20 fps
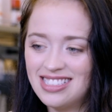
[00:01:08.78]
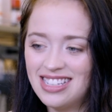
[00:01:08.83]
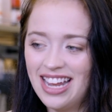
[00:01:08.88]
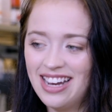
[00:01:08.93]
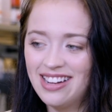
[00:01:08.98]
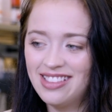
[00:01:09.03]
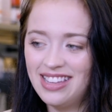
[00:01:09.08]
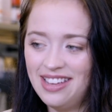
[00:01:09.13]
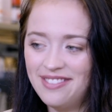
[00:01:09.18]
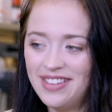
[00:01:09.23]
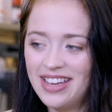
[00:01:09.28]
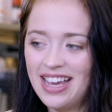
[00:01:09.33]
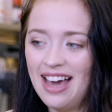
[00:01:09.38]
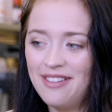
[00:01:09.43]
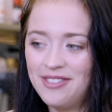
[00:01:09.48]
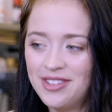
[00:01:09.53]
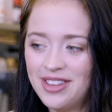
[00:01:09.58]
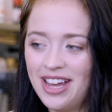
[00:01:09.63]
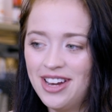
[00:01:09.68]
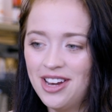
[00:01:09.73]
then leaving
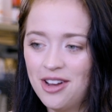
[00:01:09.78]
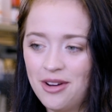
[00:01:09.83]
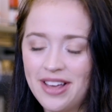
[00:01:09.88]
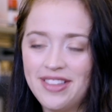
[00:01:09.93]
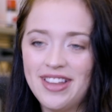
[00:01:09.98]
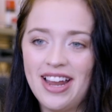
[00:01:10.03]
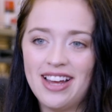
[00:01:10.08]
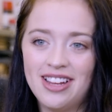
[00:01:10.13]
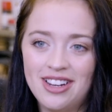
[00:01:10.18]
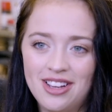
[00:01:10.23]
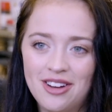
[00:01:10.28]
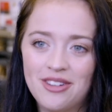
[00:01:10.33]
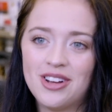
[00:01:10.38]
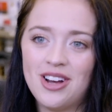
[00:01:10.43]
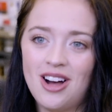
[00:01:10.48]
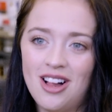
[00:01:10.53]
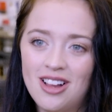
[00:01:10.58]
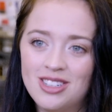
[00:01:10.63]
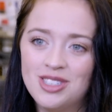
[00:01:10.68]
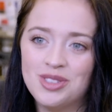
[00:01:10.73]
after that knowing that I could go to
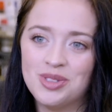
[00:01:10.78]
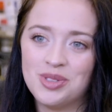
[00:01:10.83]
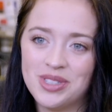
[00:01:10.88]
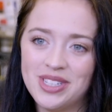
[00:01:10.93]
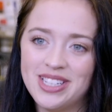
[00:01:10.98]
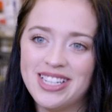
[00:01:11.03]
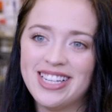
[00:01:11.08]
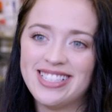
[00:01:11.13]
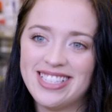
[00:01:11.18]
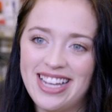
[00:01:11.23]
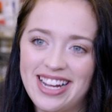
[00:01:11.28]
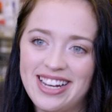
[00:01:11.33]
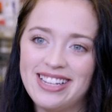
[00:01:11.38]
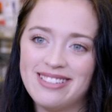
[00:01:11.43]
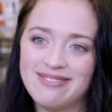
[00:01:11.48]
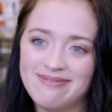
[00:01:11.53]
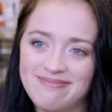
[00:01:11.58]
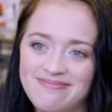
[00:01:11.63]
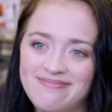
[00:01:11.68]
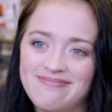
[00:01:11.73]
college was really
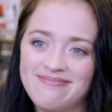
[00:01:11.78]
exciting.